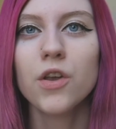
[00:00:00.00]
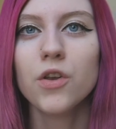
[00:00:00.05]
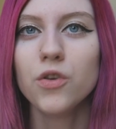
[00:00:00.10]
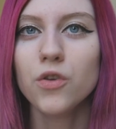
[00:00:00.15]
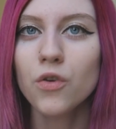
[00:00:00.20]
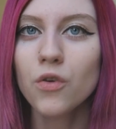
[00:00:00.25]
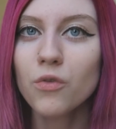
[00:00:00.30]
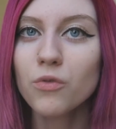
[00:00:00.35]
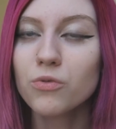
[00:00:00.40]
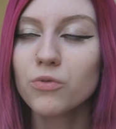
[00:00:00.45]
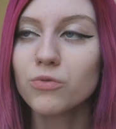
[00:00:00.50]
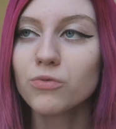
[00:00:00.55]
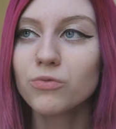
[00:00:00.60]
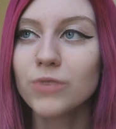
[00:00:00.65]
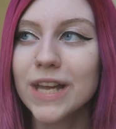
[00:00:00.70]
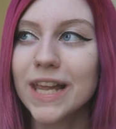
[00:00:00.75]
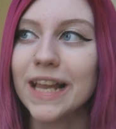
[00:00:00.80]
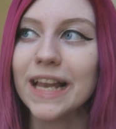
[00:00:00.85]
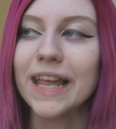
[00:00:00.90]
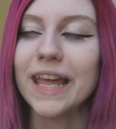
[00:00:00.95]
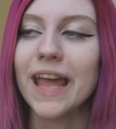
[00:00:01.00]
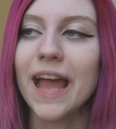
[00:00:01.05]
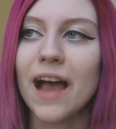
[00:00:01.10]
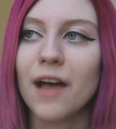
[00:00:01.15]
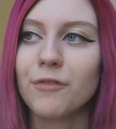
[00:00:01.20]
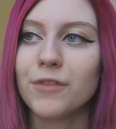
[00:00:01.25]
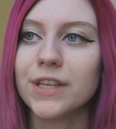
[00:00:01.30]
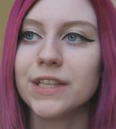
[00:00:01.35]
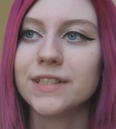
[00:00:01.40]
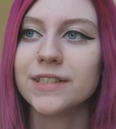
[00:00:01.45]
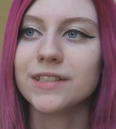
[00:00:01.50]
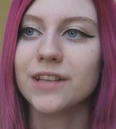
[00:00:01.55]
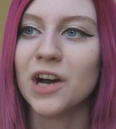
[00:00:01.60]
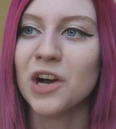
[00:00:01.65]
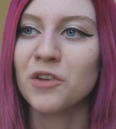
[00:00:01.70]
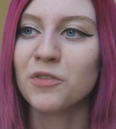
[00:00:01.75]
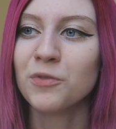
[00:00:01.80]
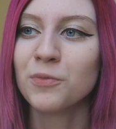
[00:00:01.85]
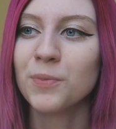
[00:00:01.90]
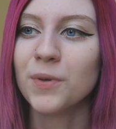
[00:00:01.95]
Not really heavy
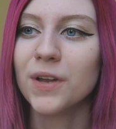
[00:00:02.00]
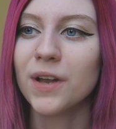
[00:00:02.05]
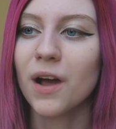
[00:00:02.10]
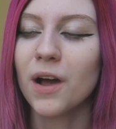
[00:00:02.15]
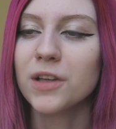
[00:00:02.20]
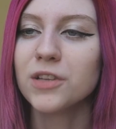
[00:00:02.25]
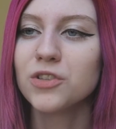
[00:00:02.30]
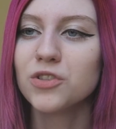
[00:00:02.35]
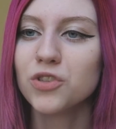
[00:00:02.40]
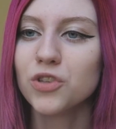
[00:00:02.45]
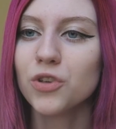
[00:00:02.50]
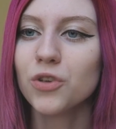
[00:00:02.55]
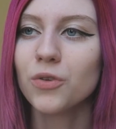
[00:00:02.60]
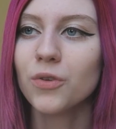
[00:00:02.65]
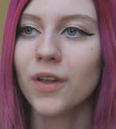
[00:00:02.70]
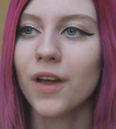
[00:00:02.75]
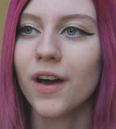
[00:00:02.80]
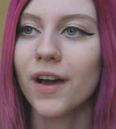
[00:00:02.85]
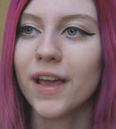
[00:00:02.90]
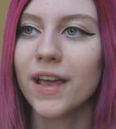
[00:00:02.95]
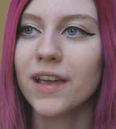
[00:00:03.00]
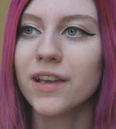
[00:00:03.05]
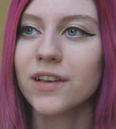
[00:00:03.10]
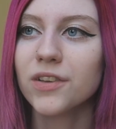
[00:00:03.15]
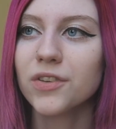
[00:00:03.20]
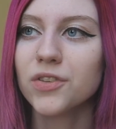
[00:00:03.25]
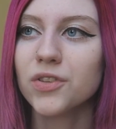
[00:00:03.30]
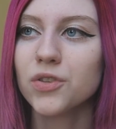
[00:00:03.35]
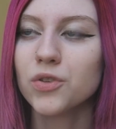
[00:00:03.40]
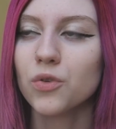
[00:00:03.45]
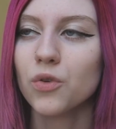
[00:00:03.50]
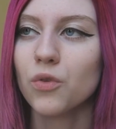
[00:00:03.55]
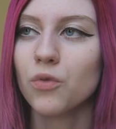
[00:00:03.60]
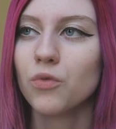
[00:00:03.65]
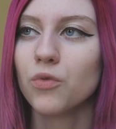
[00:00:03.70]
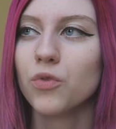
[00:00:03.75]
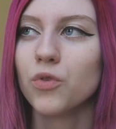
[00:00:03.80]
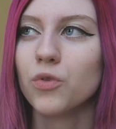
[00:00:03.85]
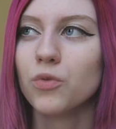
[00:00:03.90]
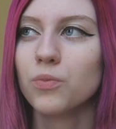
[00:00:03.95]
stuff, but I do like
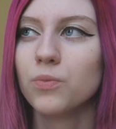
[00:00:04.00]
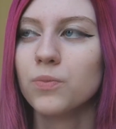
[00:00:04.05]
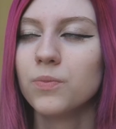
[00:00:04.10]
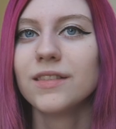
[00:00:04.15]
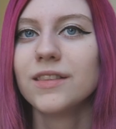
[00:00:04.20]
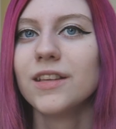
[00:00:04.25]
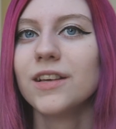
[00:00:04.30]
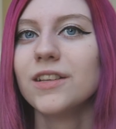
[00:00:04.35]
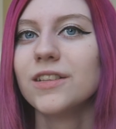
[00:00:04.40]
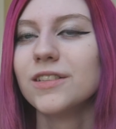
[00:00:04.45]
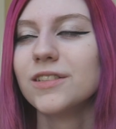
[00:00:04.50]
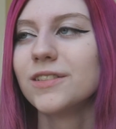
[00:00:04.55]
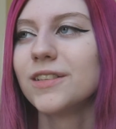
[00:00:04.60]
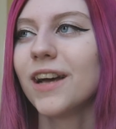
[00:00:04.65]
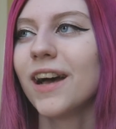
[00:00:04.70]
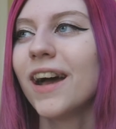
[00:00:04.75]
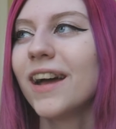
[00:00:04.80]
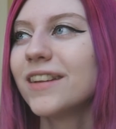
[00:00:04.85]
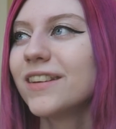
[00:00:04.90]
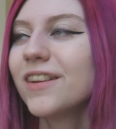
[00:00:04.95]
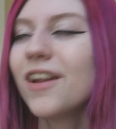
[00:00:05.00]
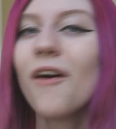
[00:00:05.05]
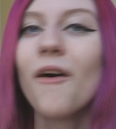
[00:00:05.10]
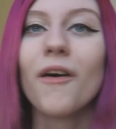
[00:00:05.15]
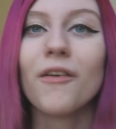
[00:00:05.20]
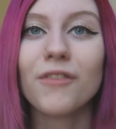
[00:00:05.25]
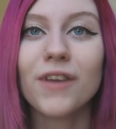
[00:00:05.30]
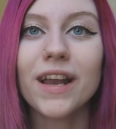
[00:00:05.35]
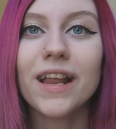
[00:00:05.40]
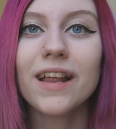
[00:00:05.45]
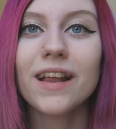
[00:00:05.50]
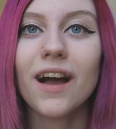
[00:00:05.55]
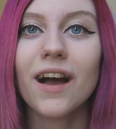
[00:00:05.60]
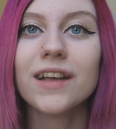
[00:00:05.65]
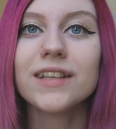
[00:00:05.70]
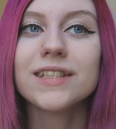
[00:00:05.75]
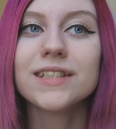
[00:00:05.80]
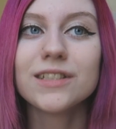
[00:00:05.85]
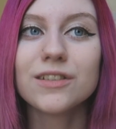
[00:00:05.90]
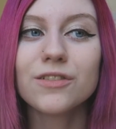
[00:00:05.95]
sort of the I don't know,
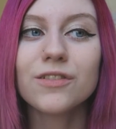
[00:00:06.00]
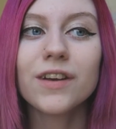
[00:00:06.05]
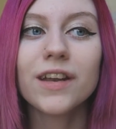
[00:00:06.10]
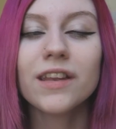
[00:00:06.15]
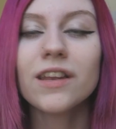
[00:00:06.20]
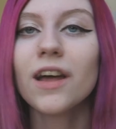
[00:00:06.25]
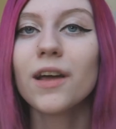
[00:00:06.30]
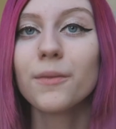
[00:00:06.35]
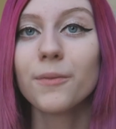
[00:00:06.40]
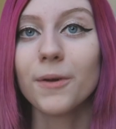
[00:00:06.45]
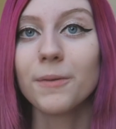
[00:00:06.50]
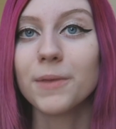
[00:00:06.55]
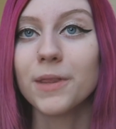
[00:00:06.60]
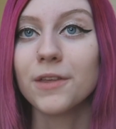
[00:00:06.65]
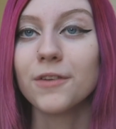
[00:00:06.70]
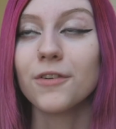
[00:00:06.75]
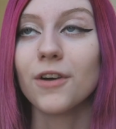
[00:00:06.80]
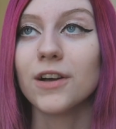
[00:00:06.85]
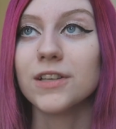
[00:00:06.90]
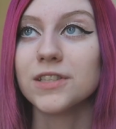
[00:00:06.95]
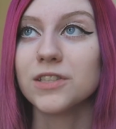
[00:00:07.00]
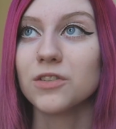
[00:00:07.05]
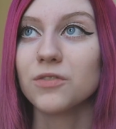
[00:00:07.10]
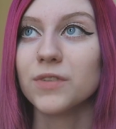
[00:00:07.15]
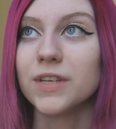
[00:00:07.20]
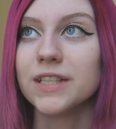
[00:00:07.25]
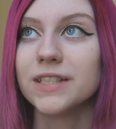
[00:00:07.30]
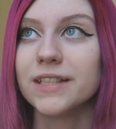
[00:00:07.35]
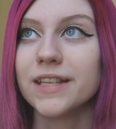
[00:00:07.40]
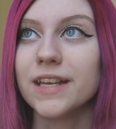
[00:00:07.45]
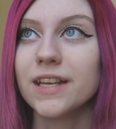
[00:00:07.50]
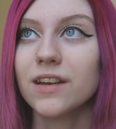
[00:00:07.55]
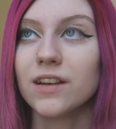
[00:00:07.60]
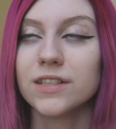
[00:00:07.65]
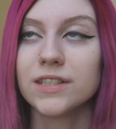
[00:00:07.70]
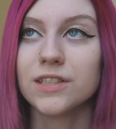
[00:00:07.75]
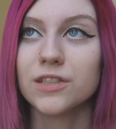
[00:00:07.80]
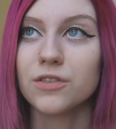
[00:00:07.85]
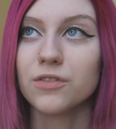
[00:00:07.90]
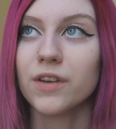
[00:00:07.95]
I still really like Bring Me the Horizon, obviously, and
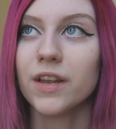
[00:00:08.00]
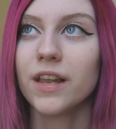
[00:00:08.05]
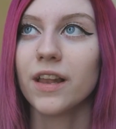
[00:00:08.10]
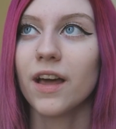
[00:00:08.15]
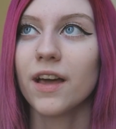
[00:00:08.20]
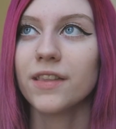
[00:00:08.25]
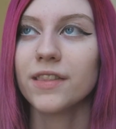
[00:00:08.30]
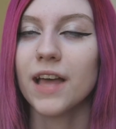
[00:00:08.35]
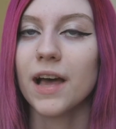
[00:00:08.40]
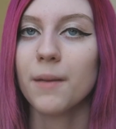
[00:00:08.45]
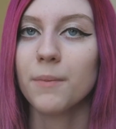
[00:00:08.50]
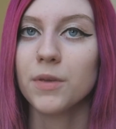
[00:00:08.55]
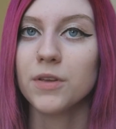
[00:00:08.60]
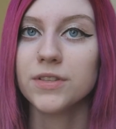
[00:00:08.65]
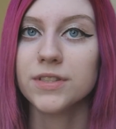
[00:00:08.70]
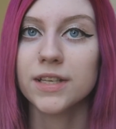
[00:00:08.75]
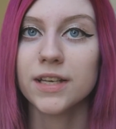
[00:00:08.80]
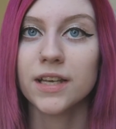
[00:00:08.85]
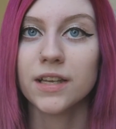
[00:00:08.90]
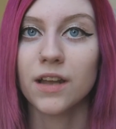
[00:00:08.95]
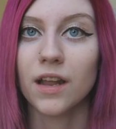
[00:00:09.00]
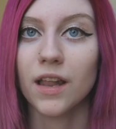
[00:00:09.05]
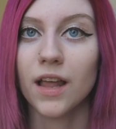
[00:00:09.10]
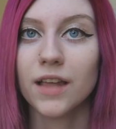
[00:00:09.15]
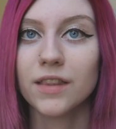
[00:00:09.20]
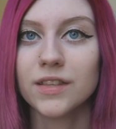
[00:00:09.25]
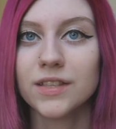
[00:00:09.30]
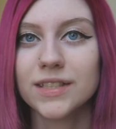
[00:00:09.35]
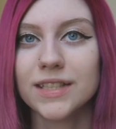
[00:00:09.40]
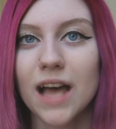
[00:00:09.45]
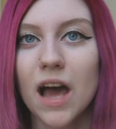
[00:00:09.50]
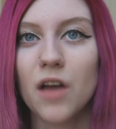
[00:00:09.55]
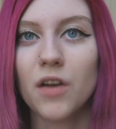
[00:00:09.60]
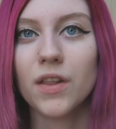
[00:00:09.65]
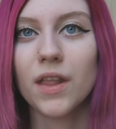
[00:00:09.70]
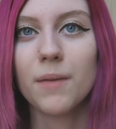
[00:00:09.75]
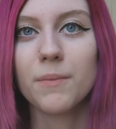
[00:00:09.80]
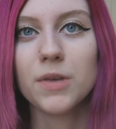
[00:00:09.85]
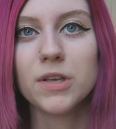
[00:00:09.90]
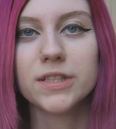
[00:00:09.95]
I still really like their music, and I like the
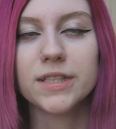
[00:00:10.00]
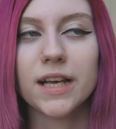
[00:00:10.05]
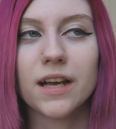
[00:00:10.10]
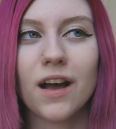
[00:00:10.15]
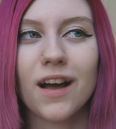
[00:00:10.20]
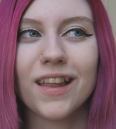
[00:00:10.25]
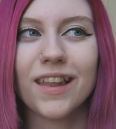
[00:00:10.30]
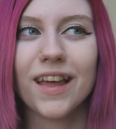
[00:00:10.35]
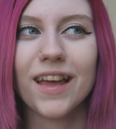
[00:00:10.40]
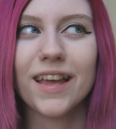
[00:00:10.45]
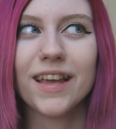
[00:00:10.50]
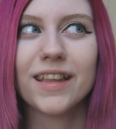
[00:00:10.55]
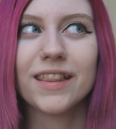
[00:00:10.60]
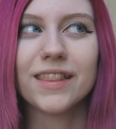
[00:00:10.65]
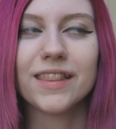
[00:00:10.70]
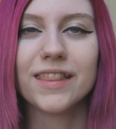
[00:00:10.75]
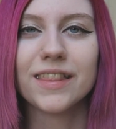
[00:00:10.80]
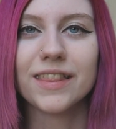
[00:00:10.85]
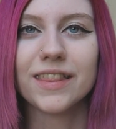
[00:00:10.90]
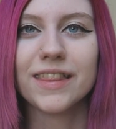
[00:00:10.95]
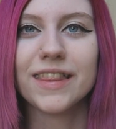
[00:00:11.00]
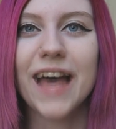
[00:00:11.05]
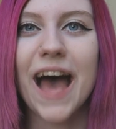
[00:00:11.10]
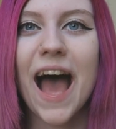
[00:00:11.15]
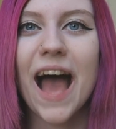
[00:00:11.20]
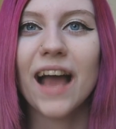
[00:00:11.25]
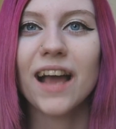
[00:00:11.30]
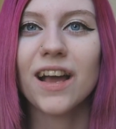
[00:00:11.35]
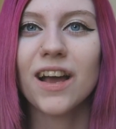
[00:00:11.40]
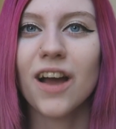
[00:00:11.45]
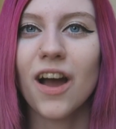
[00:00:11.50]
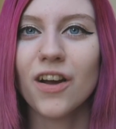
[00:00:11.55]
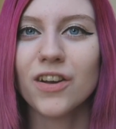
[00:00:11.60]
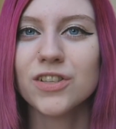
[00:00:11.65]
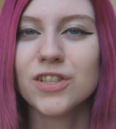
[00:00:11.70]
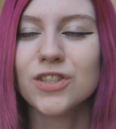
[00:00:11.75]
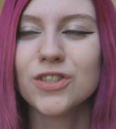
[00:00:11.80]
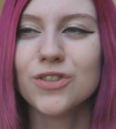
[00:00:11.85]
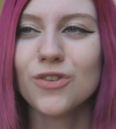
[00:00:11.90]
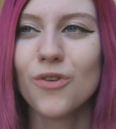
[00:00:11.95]
sound of their music. I like that
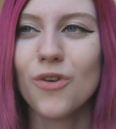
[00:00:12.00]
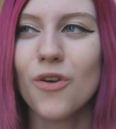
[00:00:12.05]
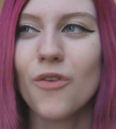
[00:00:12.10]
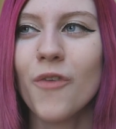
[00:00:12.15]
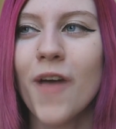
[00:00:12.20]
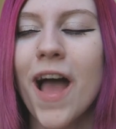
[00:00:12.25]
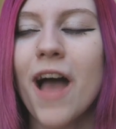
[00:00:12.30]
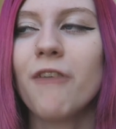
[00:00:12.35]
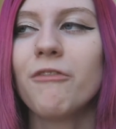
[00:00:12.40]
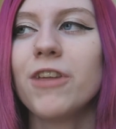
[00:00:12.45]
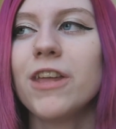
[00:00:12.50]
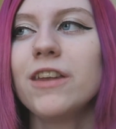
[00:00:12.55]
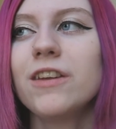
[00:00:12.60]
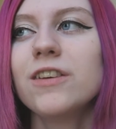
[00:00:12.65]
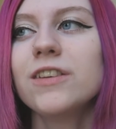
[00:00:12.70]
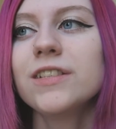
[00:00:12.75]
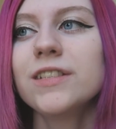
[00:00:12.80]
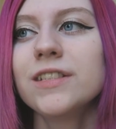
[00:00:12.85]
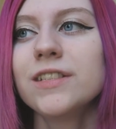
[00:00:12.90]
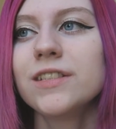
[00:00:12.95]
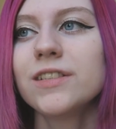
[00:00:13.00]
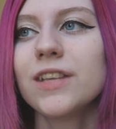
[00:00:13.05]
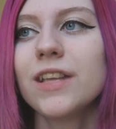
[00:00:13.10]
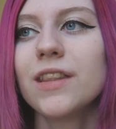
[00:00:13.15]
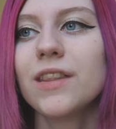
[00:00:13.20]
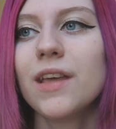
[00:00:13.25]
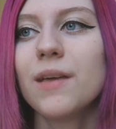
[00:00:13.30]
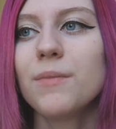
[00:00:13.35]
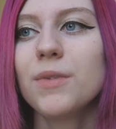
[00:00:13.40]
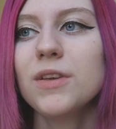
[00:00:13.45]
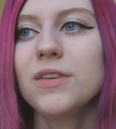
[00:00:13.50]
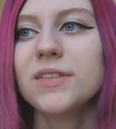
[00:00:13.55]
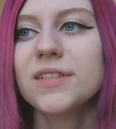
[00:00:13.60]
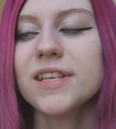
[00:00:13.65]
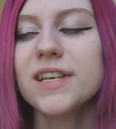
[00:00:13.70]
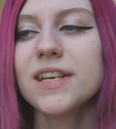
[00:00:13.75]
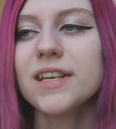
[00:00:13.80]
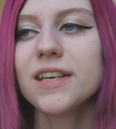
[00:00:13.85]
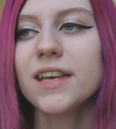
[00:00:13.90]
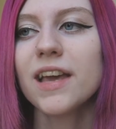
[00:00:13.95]
sort of heaviness in their
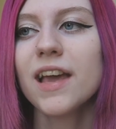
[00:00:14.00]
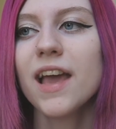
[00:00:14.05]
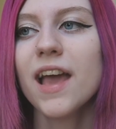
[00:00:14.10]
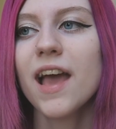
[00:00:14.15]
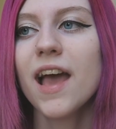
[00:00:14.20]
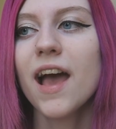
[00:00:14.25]
music.